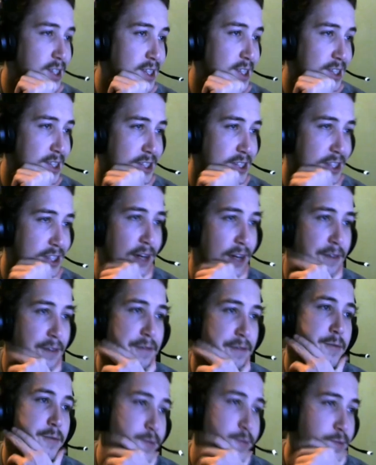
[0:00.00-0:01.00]
at this stuff.
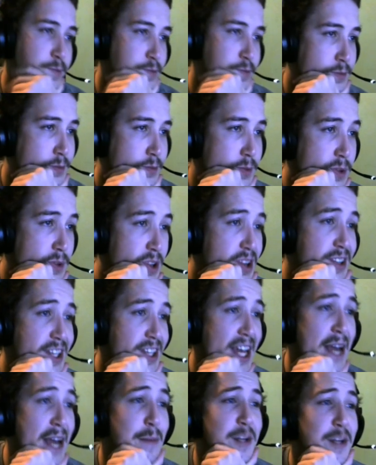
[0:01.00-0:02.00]

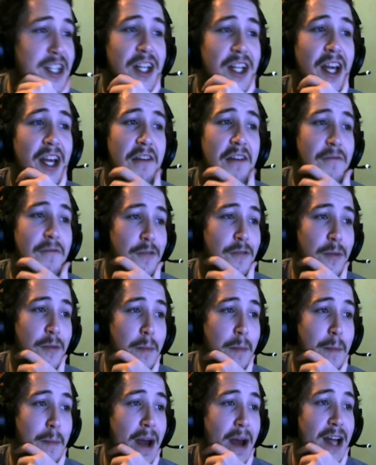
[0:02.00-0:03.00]
Damage taken
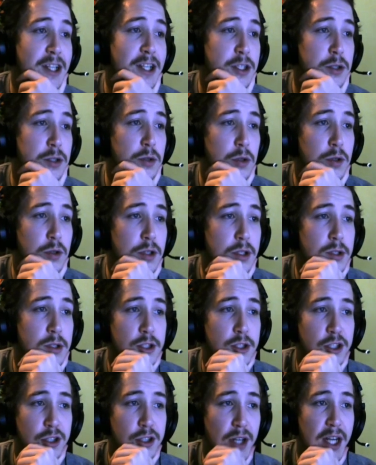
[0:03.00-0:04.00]
from magical critical
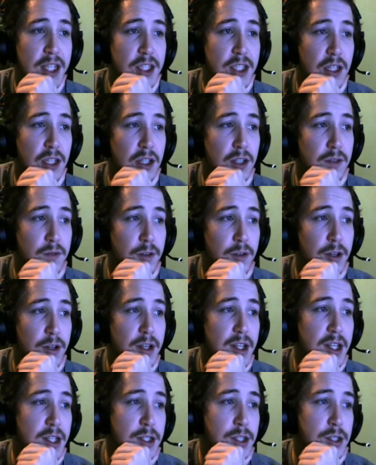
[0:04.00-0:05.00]
strikes are
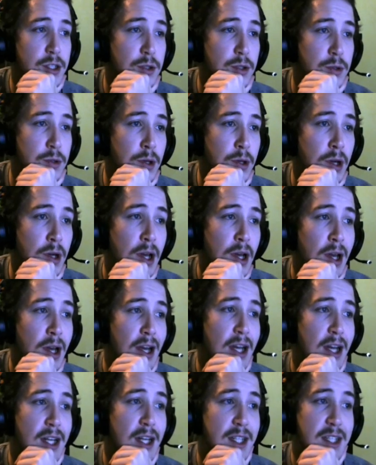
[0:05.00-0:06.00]
converted into
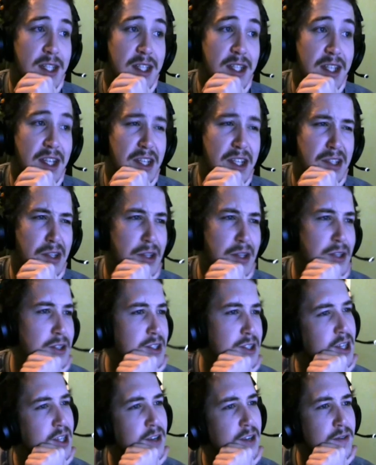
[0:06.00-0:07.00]
a disease on
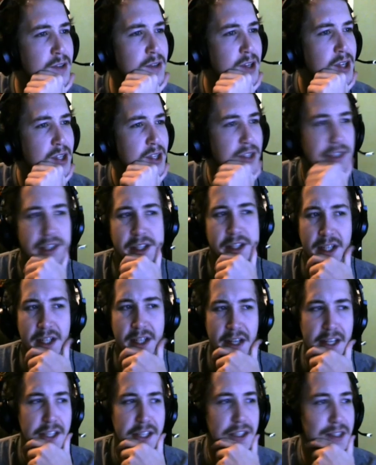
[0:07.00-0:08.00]
yourself, dealing
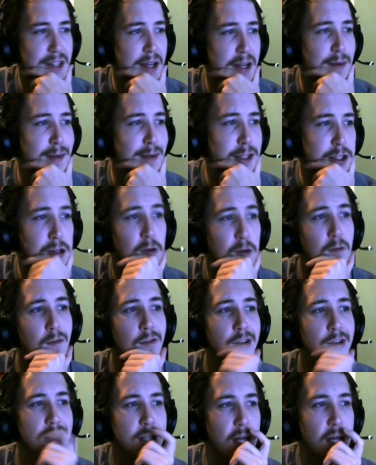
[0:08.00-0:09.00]
nature damage
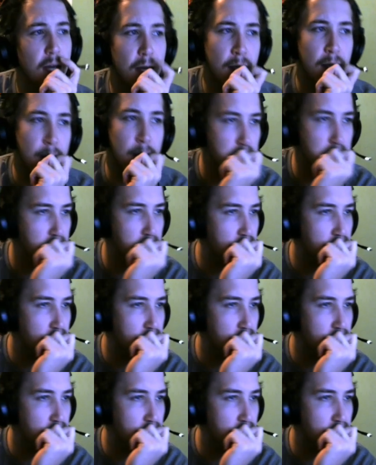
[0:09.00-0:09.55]
over time.